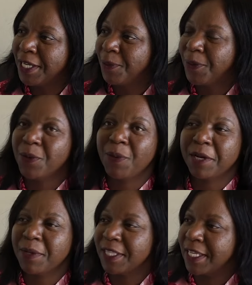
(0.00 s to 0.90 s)
We
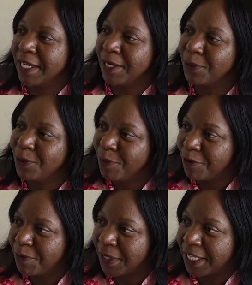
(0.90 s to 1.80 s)
work with a group
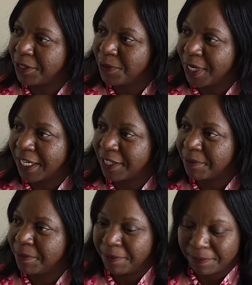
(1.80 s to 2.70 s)
of more than 200
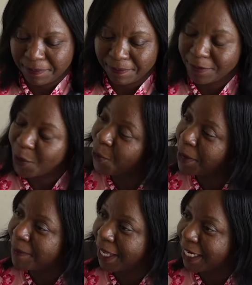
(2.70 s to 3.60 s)

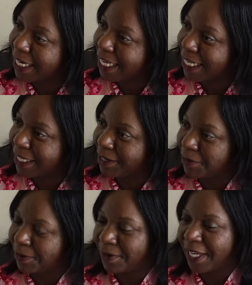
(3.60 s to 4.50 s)
women in the
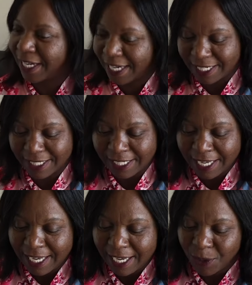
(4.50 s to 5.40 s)
rural areas
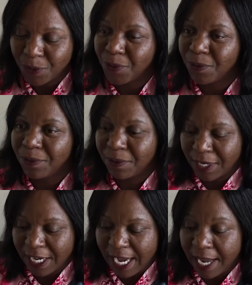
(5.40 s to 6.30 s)
who
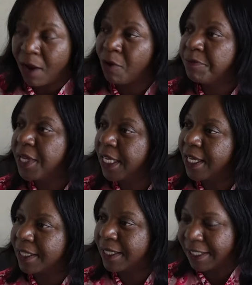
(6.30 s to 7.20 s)
are now
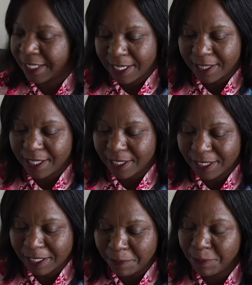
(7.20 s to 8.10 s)
picking
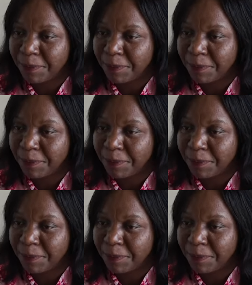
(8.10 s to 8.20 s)
this